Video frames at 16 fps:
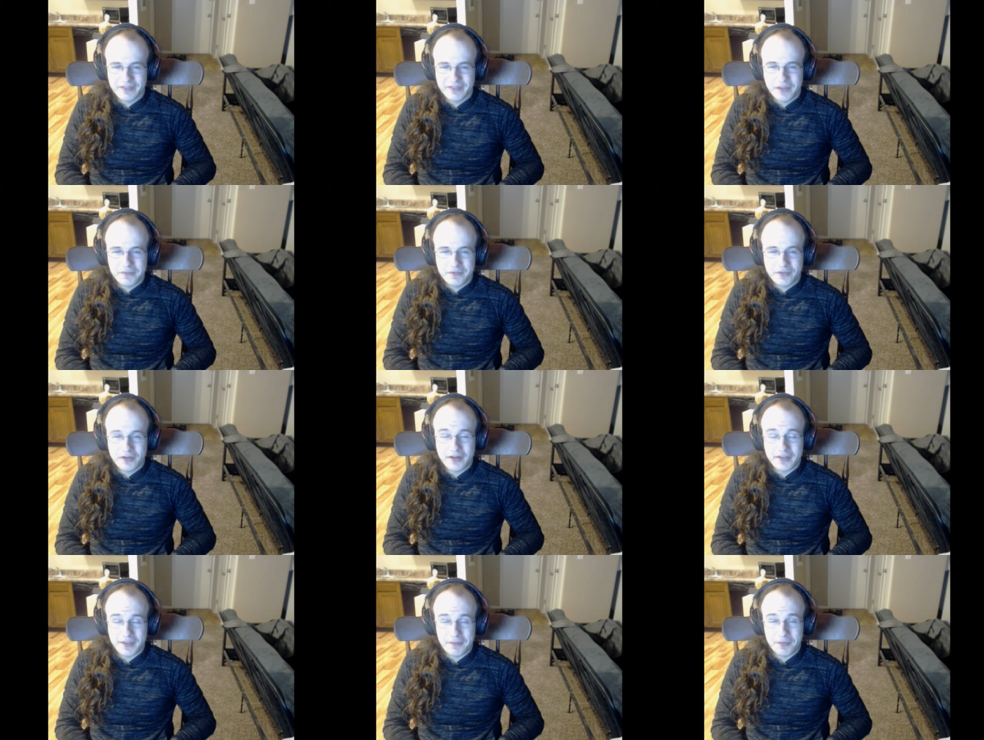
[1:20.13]
I've been
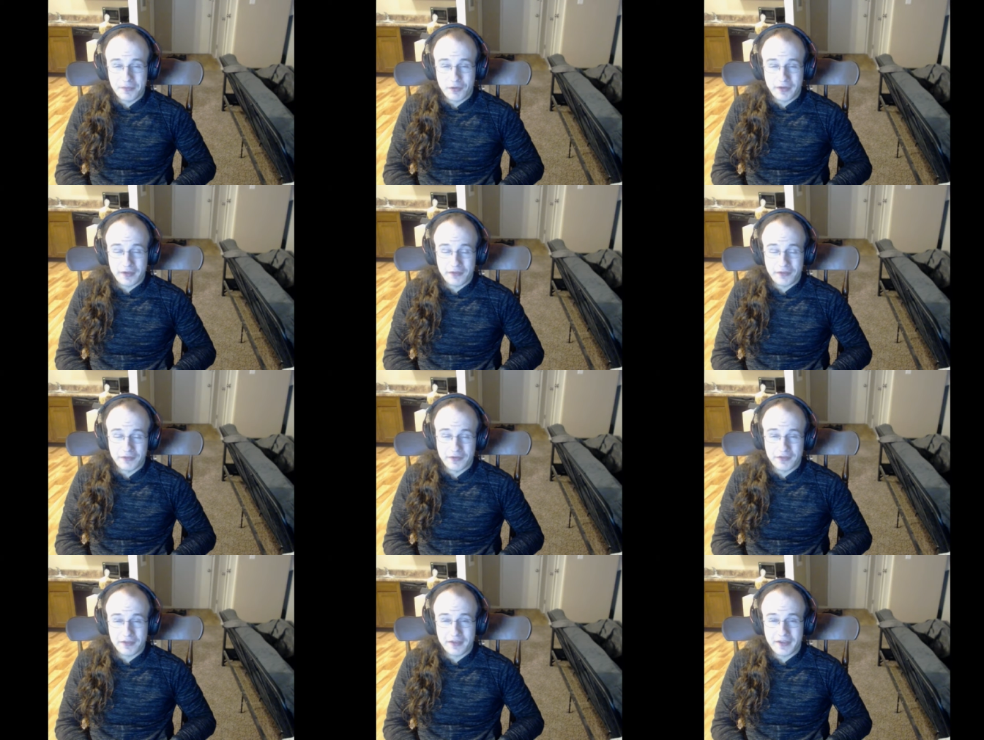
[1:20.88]
trying to keep the workout as
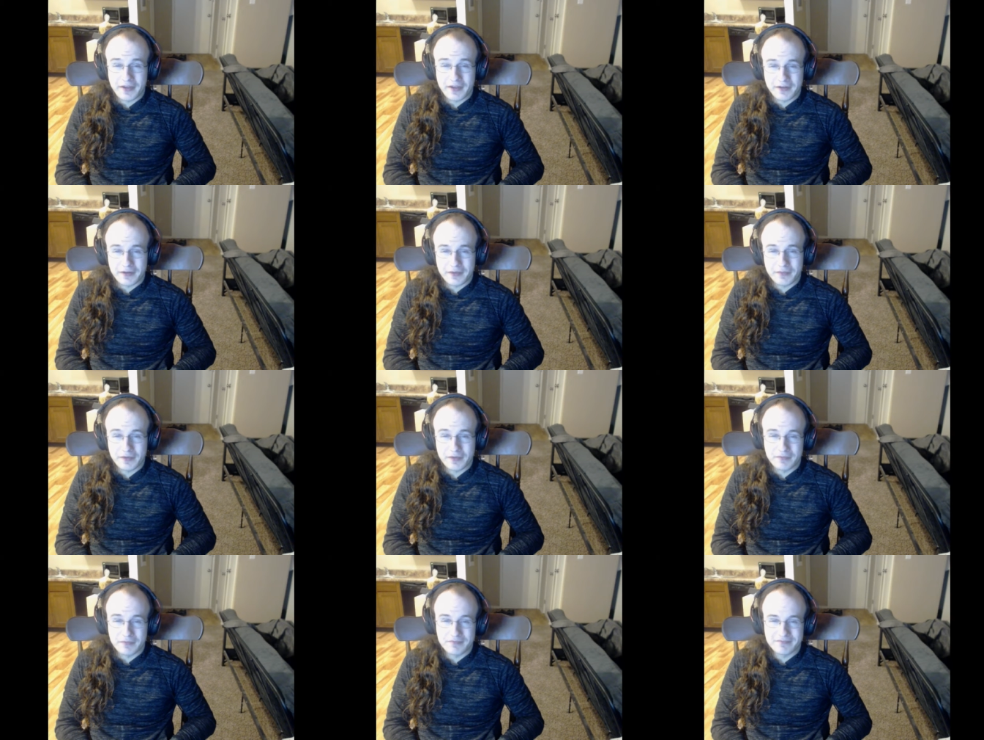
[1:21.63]
long as I can here,
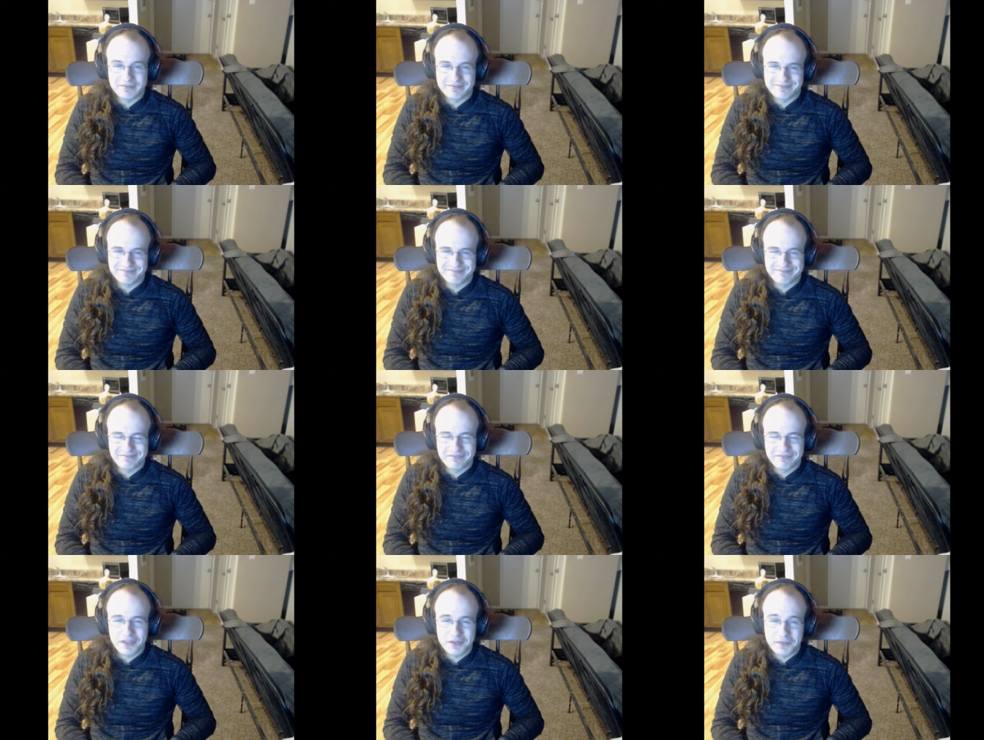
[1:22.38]
but
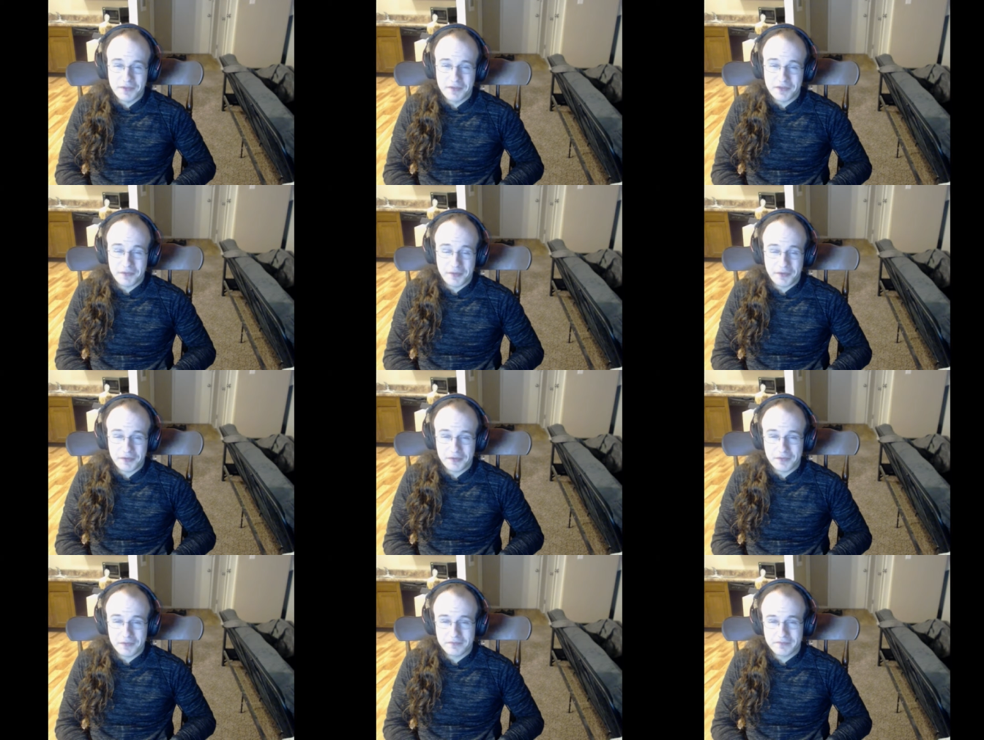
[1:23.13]
some days I miss.